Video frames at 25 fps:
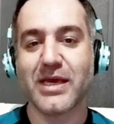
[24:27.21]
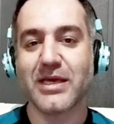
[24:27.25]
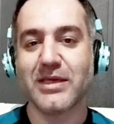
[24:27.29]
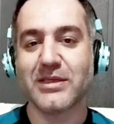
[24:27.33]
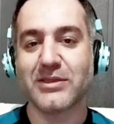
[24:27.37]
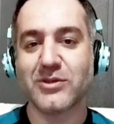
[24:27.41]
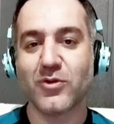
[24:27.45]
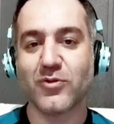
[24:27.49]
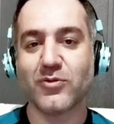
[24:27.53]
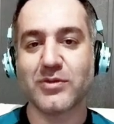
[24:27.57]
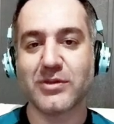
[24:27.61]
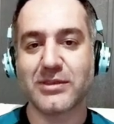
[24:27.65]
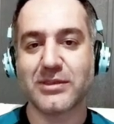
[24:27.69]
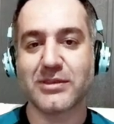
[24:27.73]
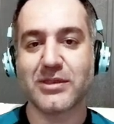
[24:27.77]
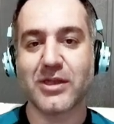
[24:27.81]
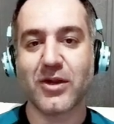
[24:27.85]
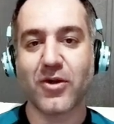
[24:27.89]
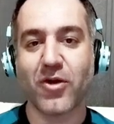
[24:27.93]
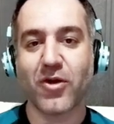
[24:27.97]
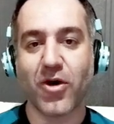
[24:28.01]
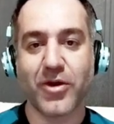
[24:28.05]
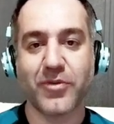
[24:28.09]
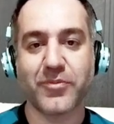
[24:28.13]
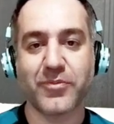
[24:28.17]
So this is a
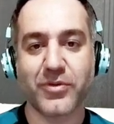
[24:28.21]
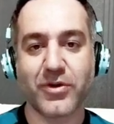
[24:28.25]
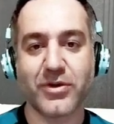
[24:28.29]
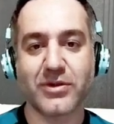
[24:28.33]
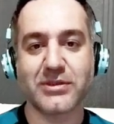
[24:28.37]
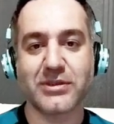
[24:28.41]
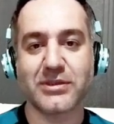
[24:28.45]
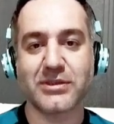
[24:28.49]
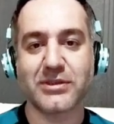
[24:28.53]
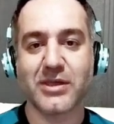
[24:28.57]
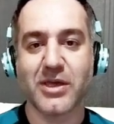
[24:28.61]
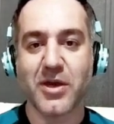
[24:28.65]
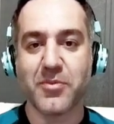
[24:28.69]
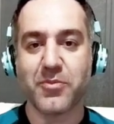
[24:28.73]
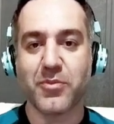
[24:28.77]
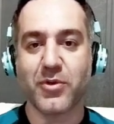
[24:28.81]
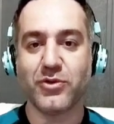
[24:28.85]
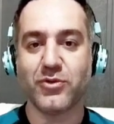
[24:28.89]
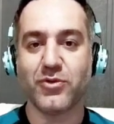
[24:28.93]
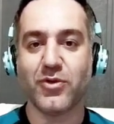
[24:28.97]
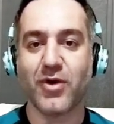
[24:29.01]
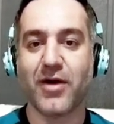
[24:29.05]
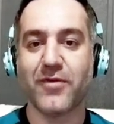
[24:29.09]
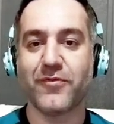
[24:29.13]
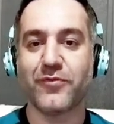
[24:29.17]
long process, but
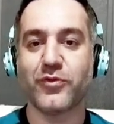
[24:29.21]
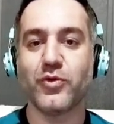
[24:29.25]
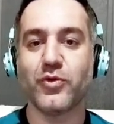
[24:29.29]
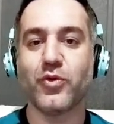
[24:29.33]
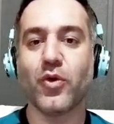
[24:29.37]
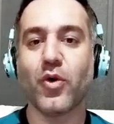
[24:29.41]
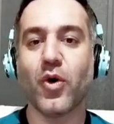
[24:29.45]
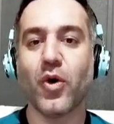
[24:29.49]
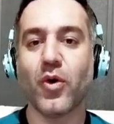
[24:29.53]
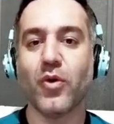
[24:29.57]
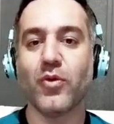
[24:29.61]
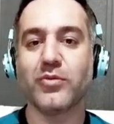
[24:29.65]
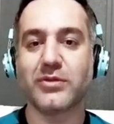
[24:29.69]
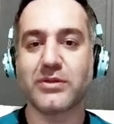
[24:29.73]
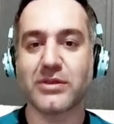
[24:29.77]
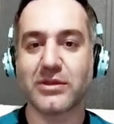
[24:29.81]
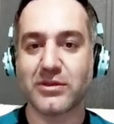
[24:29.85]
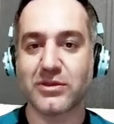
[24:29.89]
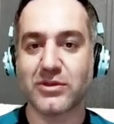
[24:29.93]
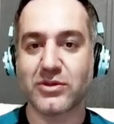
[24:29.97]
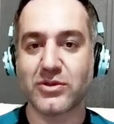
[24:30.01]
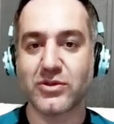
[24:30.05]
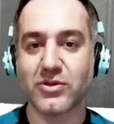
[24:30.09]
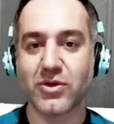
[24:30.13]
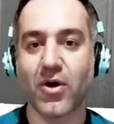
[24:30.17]
you have to hold
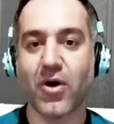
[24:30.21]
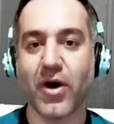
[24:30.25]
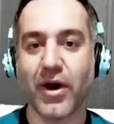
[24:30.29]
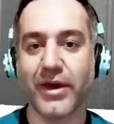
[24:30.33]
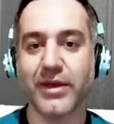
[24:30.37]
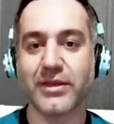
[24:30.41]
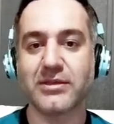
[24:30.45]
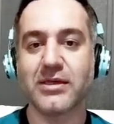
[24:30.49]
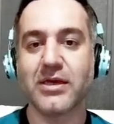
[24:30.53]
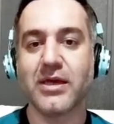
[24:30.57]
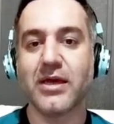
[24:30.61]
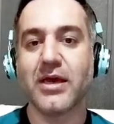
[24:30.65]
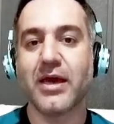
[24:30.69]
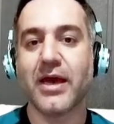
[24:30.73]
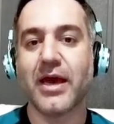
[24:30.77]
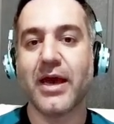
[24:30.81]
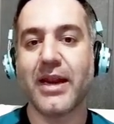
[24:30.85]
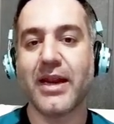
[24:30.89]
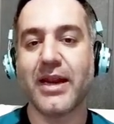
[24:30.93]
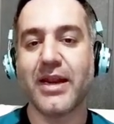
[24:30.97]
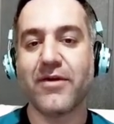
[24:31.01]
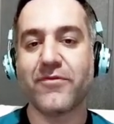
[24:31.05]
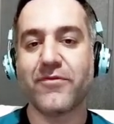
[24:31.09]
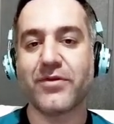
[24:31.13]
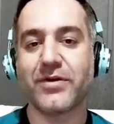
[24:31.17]
tight
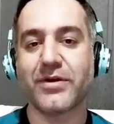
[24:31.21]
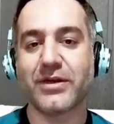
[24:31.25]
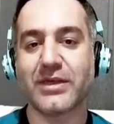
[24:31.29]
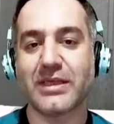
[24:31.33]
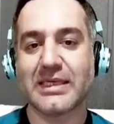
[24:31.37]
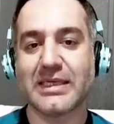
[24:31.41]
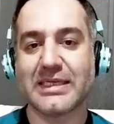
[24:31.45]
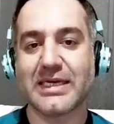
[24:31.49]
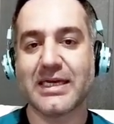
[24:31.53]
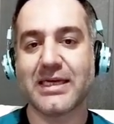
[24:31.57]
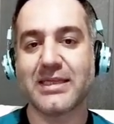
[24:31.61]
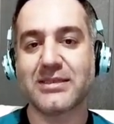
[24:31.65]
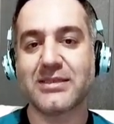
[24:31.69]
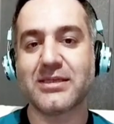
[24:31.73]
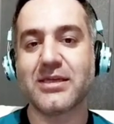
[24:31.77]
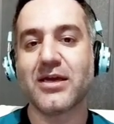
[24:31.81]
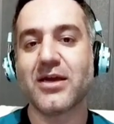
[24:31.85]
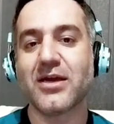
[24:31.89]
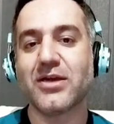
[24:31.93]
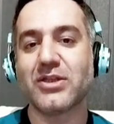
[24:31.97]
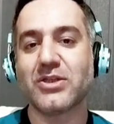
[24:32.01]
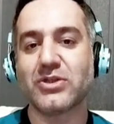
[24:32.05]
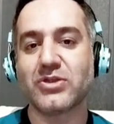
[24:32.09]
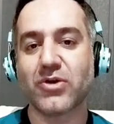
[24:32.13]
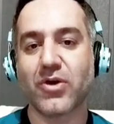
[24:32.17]
and never get
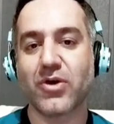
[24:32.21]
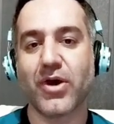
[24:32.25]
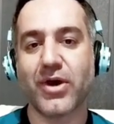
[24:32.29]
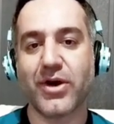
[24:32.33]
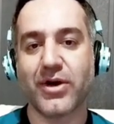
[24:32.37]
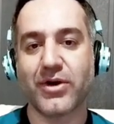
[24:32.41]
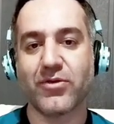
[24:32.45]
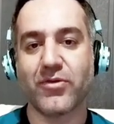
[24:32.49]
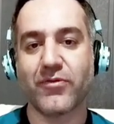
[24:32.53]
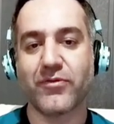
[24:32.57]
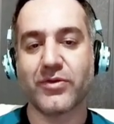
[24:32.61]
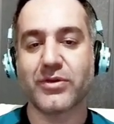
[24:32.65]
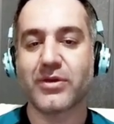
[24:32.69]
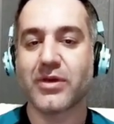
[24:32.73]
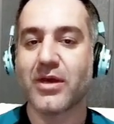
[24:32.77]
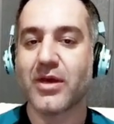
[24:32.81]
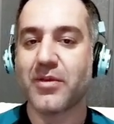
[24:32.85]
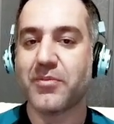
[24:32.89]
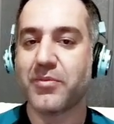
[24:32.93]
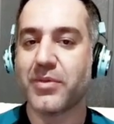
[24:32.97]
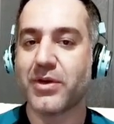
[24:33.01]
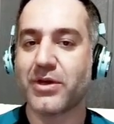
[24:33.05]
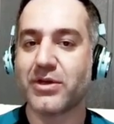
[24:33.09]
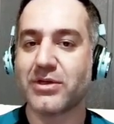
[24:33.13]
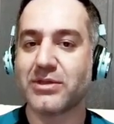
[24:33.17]
tired of it,
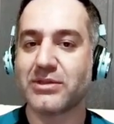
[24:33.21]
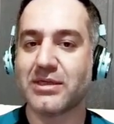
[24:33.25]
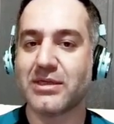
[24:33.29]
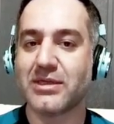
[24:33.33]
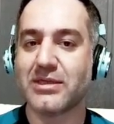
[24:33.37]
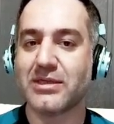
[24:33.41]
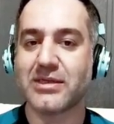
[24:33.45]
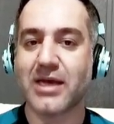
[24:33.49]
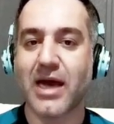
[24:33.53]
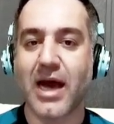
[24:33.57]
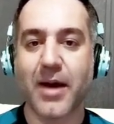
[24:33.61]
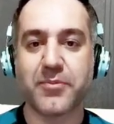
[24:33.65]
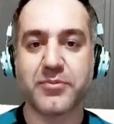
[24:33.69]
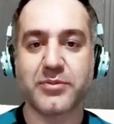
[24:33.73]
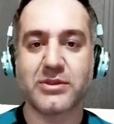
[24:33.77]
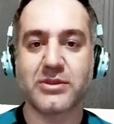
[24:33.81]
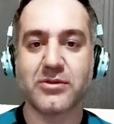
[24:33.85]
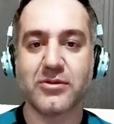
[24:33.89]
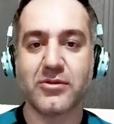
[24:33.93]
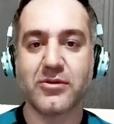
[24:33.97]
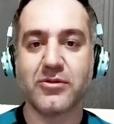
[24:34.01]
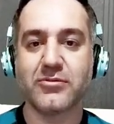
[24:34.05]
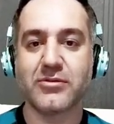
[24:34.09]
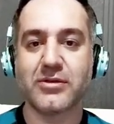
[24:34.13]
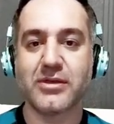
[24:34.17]
because it's
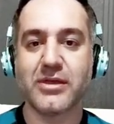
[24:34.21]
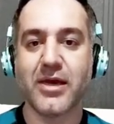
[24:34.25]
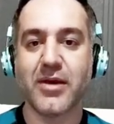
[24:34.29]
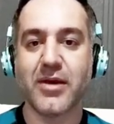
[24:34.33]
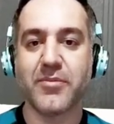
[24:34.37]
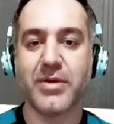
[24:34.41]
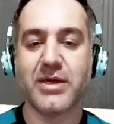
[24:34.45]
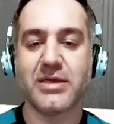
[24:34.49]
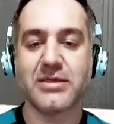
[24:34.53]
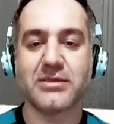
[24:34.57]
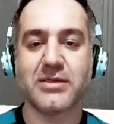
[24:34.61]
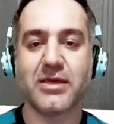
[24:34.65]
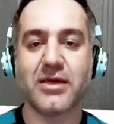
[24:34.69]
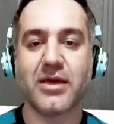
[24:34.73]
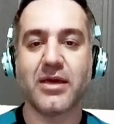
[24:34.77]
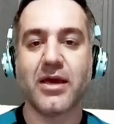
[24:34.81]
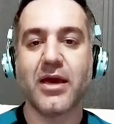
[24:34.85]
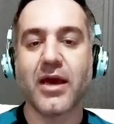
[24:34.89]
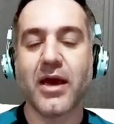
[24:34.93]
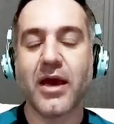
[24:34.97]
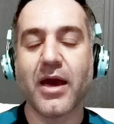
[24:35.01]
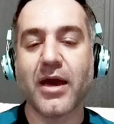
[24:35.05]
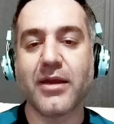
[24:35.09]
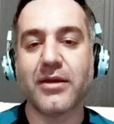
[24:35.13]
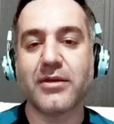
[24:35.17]
absolutely amazing
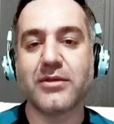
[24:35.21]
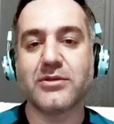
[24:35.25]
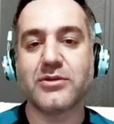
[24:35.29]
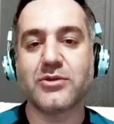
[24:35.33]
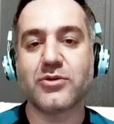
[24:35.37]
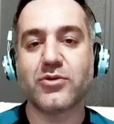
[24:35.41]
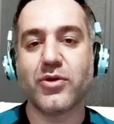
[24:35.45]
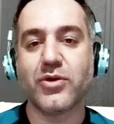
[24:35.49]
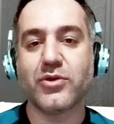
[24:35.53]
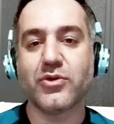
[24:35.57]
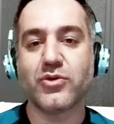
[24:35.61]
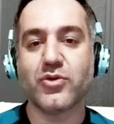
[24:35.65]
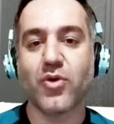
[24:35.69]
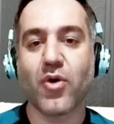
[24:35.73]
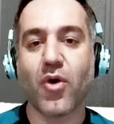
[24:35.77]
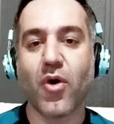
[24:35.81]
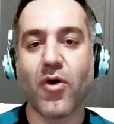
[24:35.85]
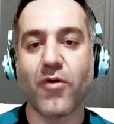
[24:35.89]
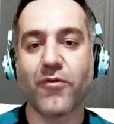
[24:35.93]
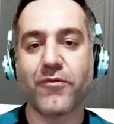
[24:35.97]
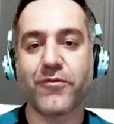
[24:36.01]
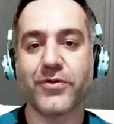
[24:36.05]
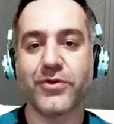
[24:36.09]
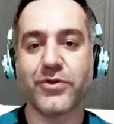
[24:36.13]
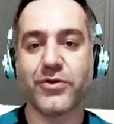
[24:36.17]
and it is going to
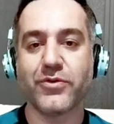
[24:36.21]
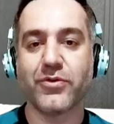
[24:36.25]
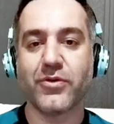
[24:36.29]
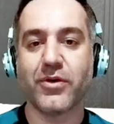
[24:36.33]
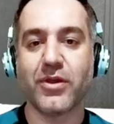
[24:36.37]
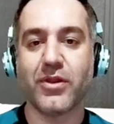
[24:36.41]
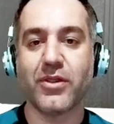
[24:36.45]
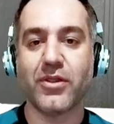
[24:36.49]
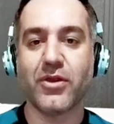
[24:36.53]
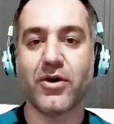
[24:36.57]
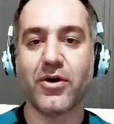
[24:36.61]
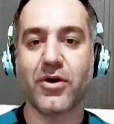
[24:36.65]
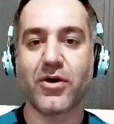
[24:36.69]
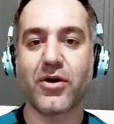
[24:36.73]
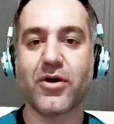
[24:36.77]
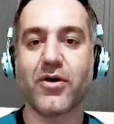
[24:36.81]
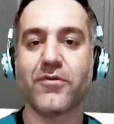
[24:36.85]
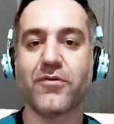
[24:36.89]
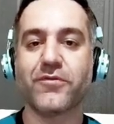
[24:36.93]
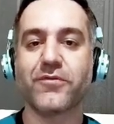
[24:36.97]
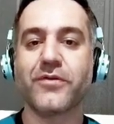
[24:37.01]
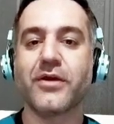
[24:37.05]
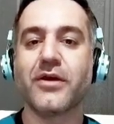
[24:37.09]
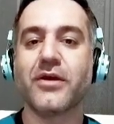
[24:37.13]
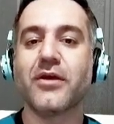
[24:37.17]
offer you a lot
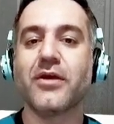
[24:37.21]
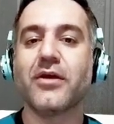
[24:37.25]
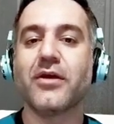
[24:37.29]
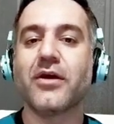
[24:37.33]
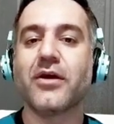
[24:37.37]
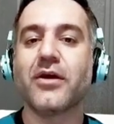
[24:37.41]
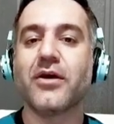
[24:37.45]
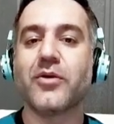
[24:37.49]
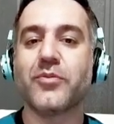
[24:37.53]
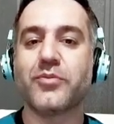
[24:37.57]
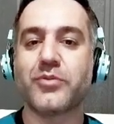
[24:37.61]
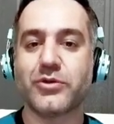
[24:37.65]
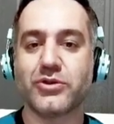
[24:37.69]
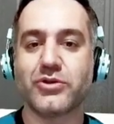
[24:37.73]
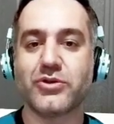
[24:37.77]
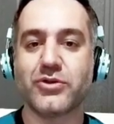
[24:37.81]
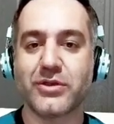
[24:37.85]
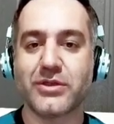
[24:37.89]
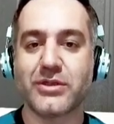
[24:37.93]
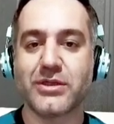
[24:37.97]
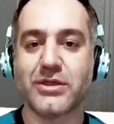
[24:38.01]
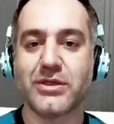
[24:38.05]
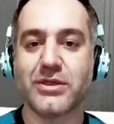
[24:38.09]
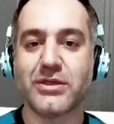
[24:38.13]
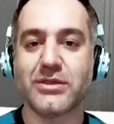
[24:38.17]
of
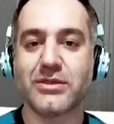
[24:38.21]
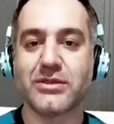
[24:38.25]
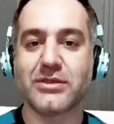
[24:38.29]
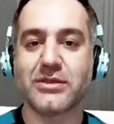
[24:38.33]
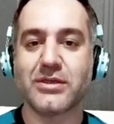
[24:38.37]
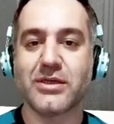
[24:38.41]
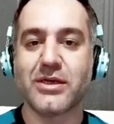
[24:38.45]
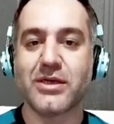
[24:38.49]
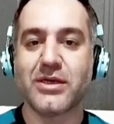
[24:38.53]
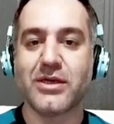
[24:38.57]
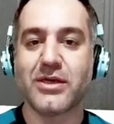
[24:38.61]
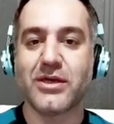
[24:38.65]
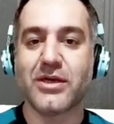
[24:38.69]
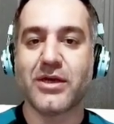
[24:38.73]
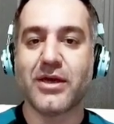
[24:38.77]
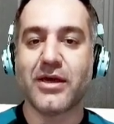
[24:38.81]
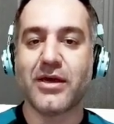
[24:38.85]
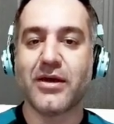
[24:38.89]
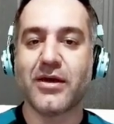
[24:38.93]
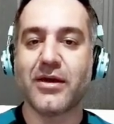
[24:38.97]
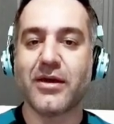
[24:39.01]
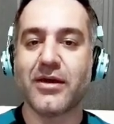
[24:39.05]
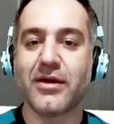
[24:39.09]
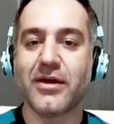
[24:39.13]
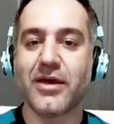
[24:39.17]
opportunities
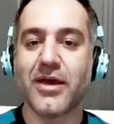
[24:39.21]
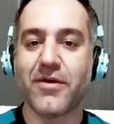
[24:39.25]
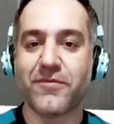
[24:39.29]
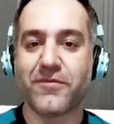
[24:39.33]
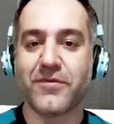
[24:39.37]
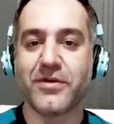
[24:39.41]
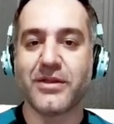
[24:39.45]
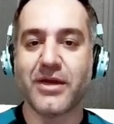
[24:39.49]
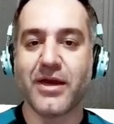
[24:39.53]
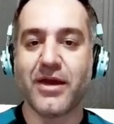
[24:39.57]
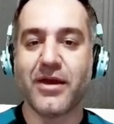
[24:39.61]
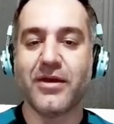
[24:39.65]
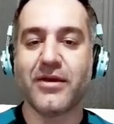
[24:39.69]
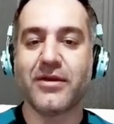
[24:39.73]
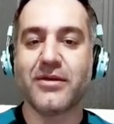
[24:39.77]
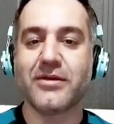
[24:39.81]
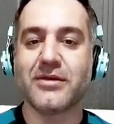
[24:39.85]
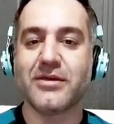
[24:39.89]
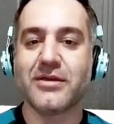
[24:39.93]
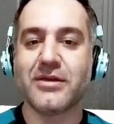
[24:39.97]
every day.